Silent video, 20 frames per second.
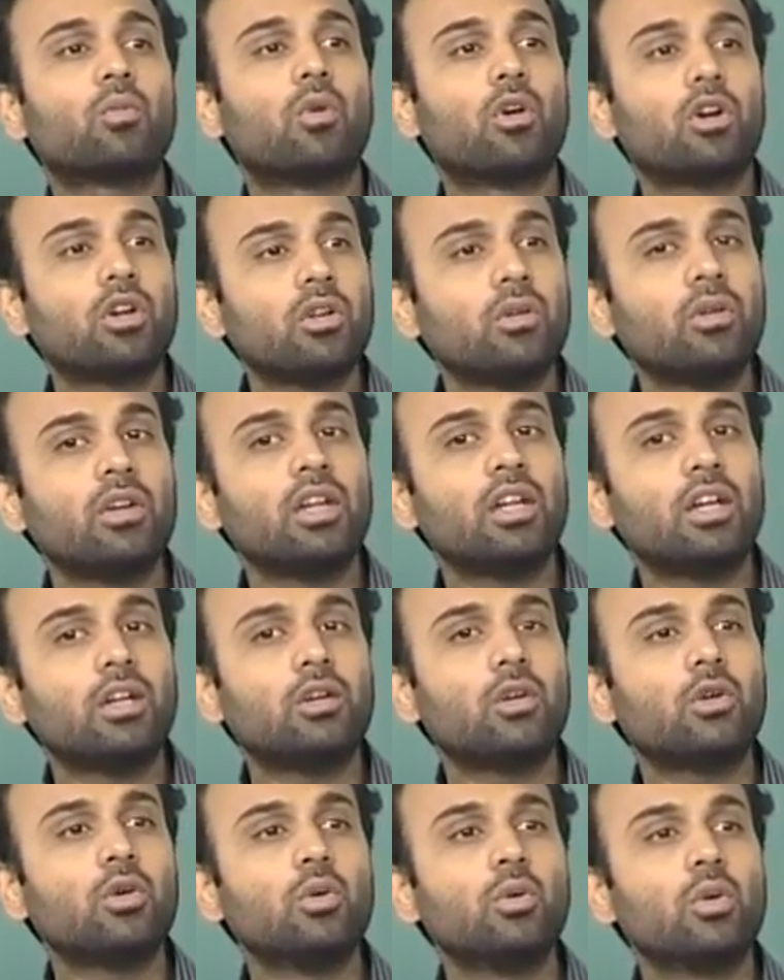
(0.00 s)
what you
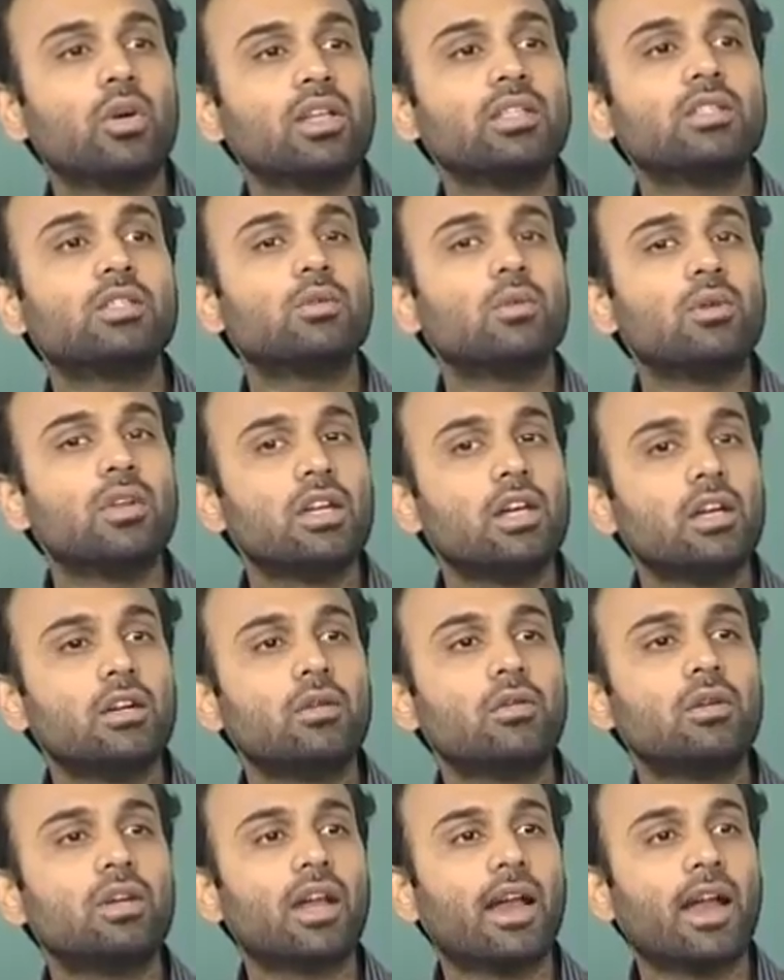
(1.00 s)
need to do is you
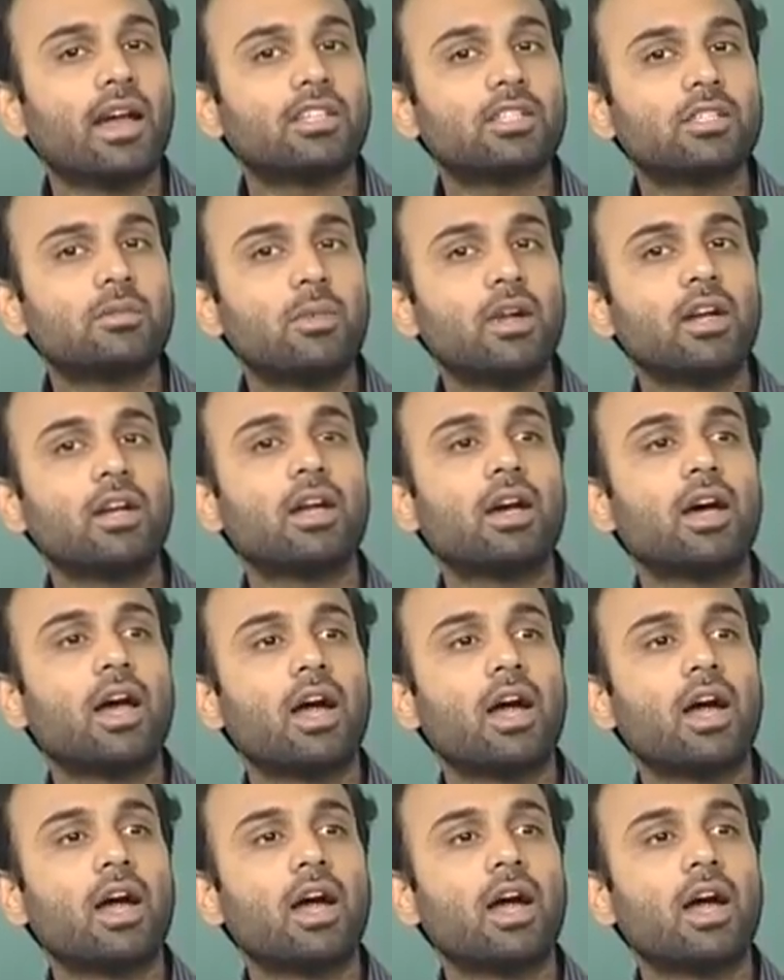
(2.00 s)
need to transmit